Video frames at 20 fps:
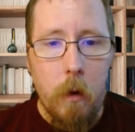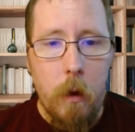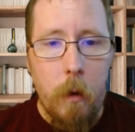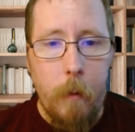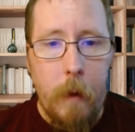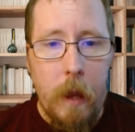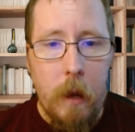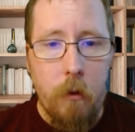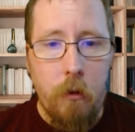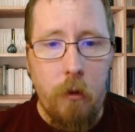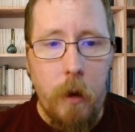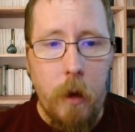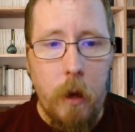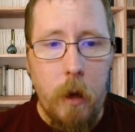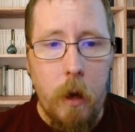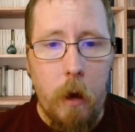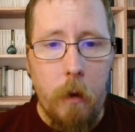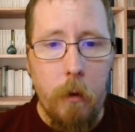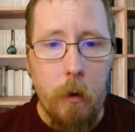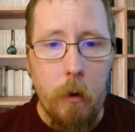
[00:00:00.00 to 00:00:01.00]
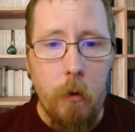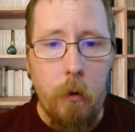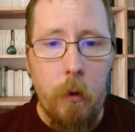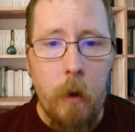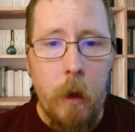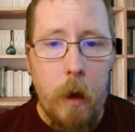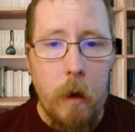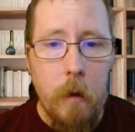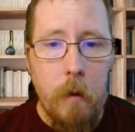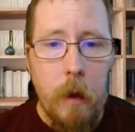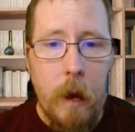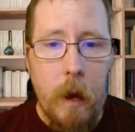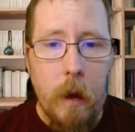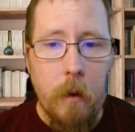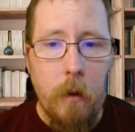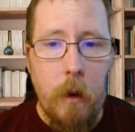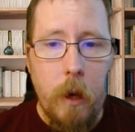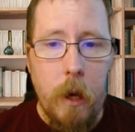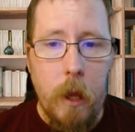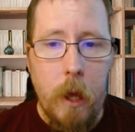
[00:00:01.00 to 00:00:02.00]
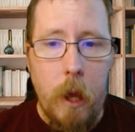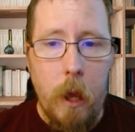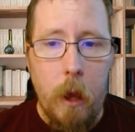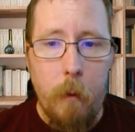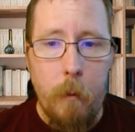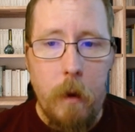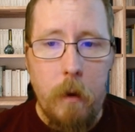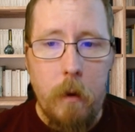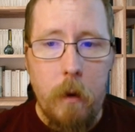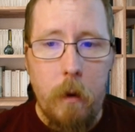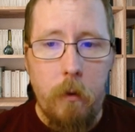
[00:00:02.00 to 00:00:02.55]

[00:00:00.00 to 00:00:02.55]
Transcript: Comanche, and others attacked an encampment